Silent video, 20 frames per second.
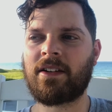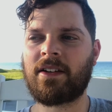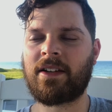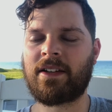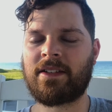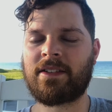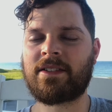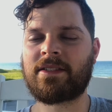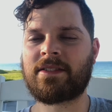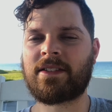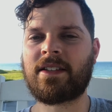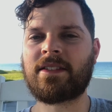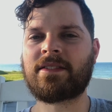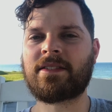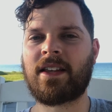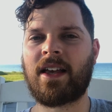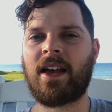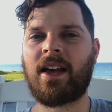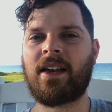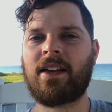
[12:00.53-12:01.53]
he says
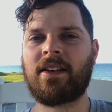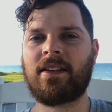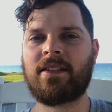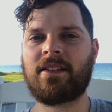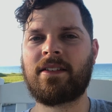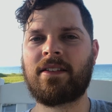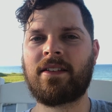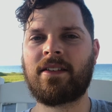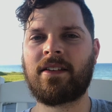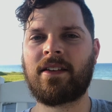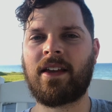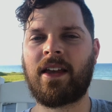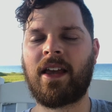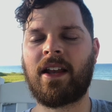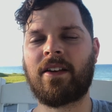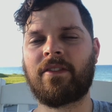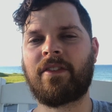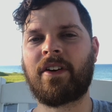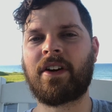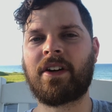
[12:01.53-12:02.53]
that
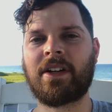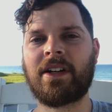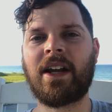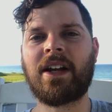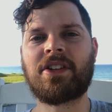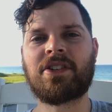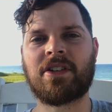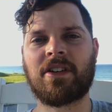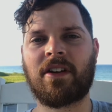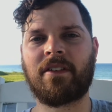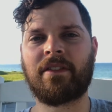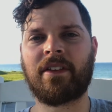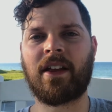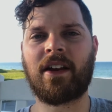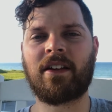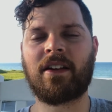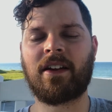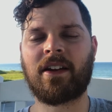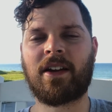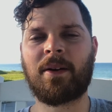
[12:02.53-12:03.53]
in a variation of
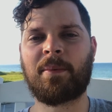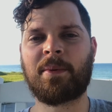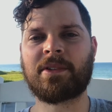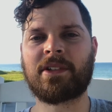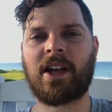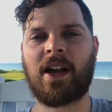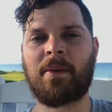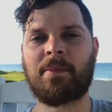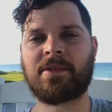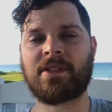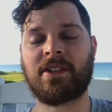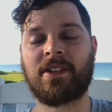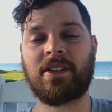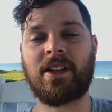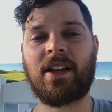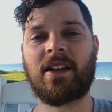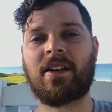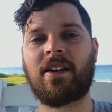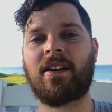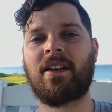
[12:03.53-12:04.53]
that a couple times in the
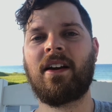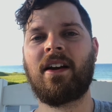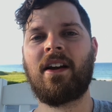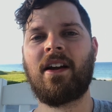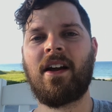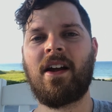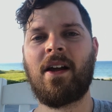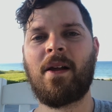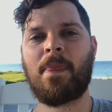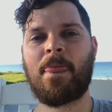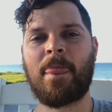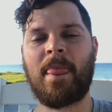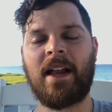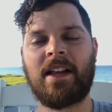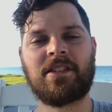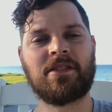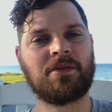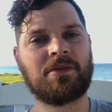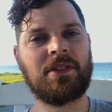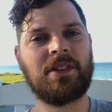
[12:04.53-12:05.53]
letter. And
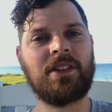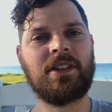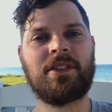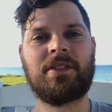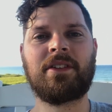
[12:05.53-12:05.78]
it's a really